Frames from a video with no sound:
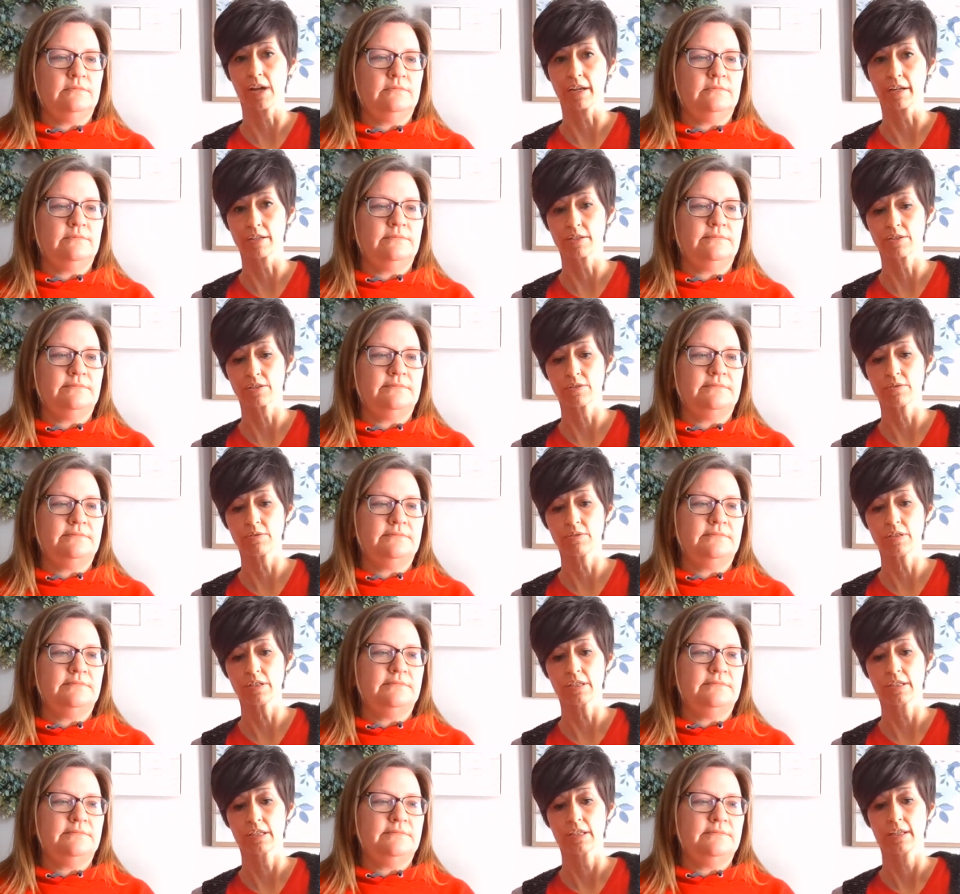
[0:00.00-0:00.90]
Speaker 1: Gratitude,
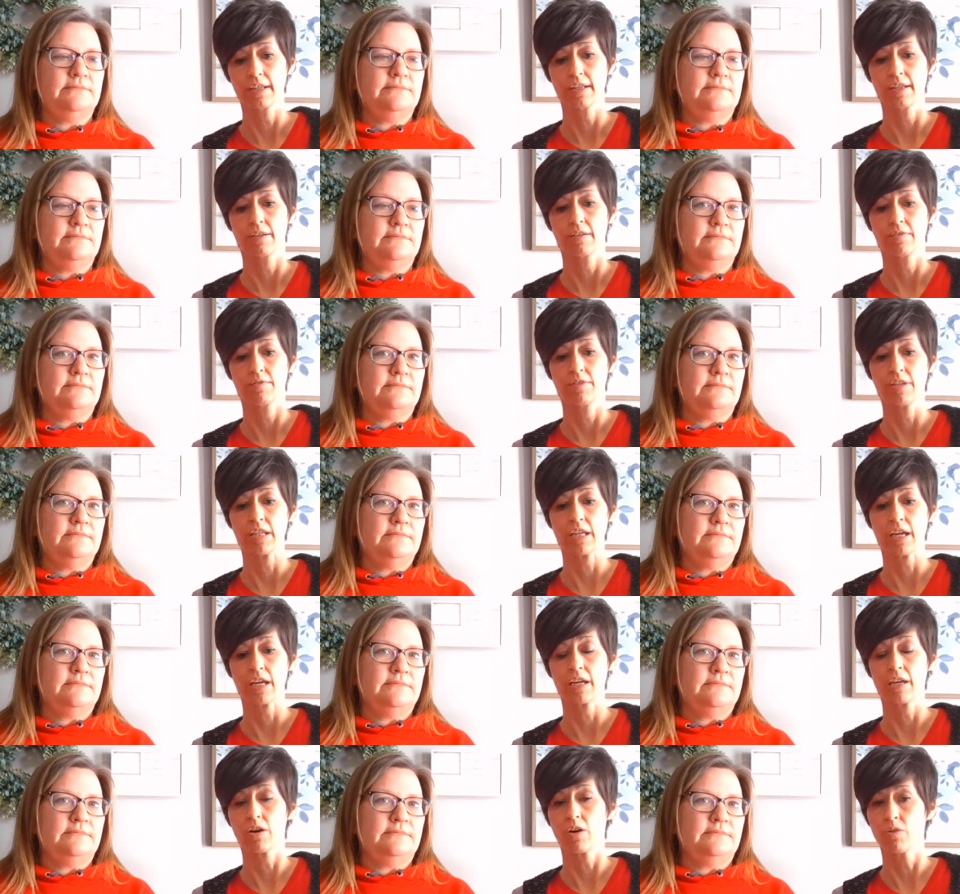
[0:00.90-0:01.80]

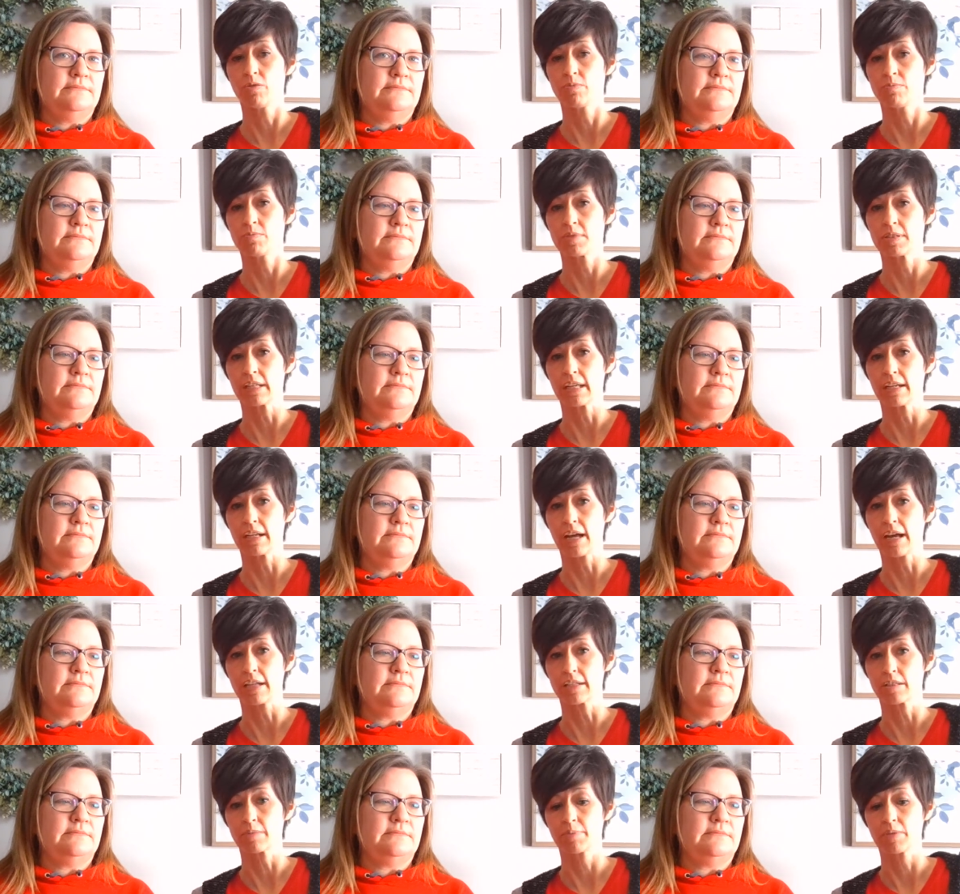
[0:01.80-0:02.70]
VA Homes and
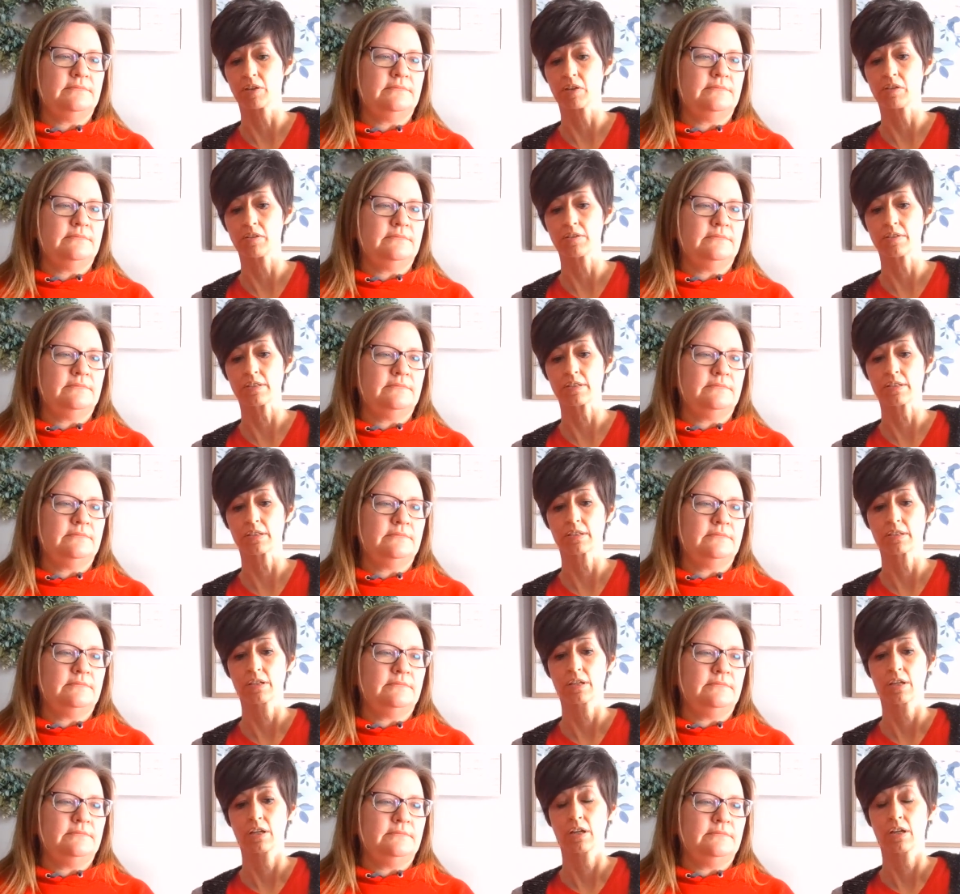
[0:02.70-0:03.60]
Hospitals,
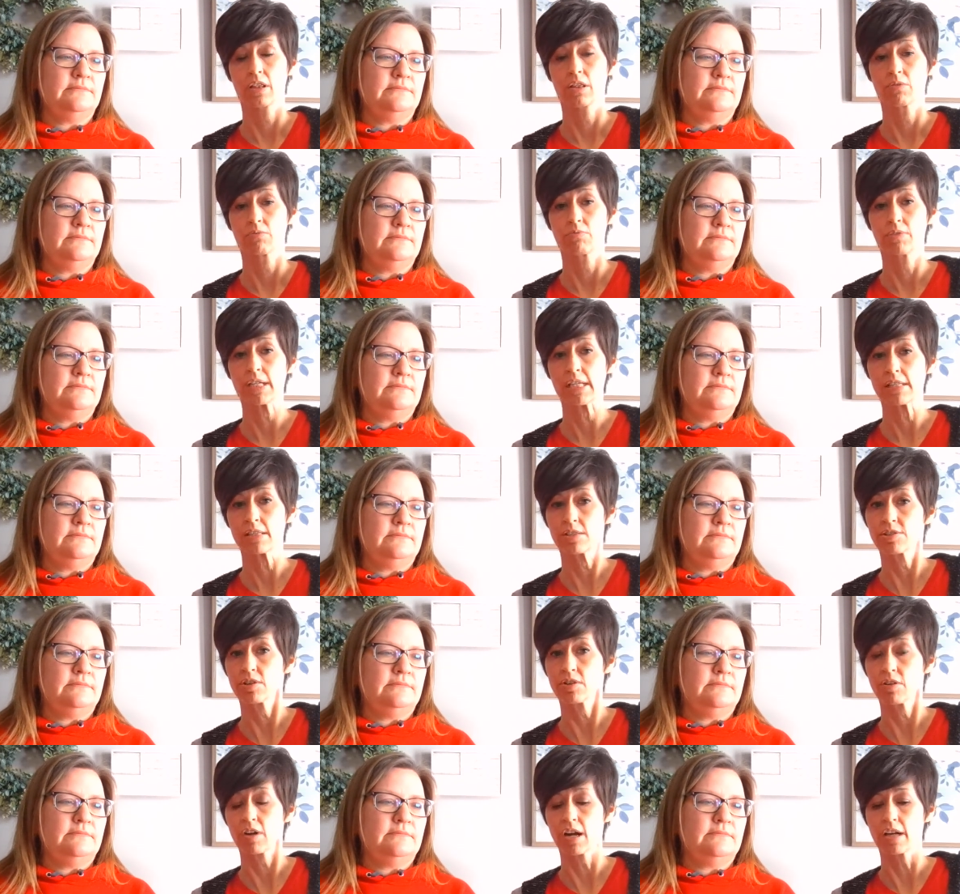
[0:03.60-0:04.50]
Wreaths
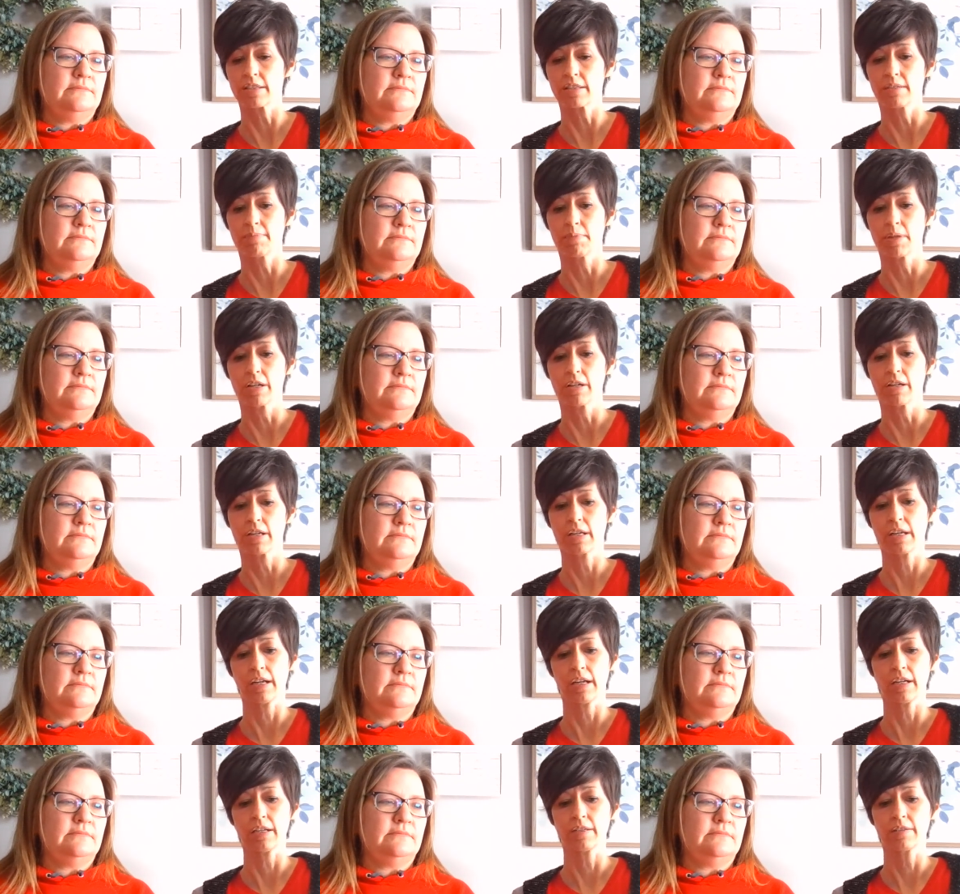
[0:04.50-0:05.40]
Across
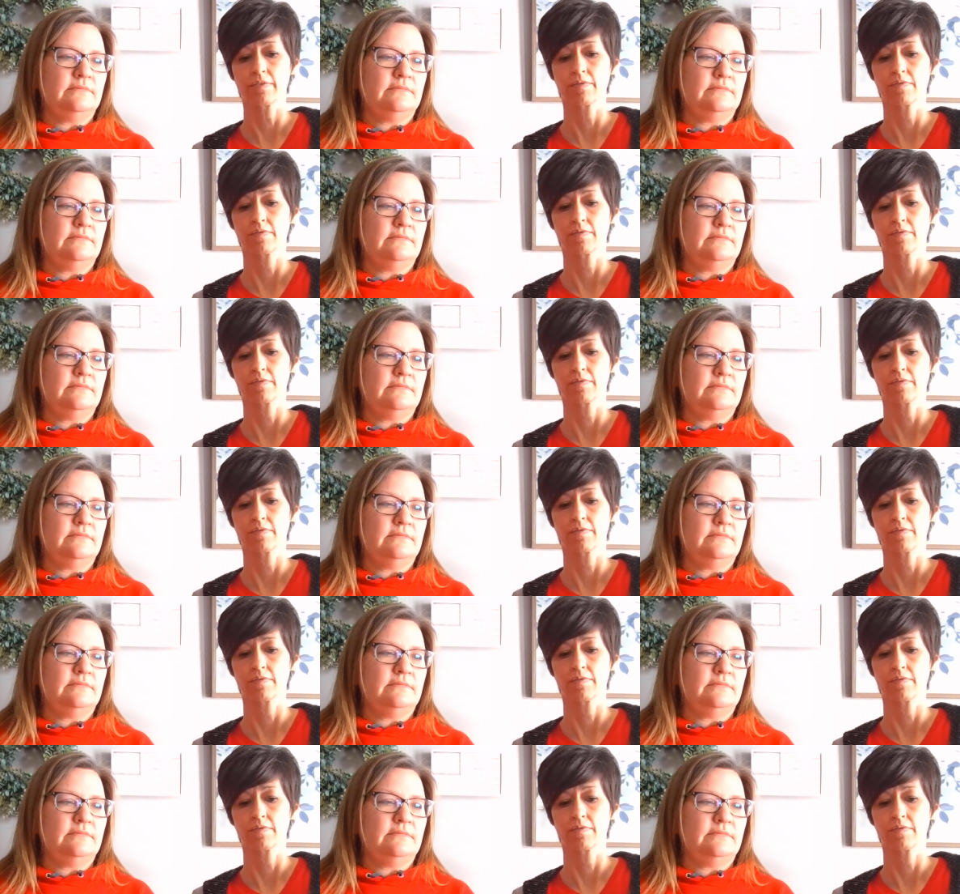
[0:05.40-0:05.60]
America,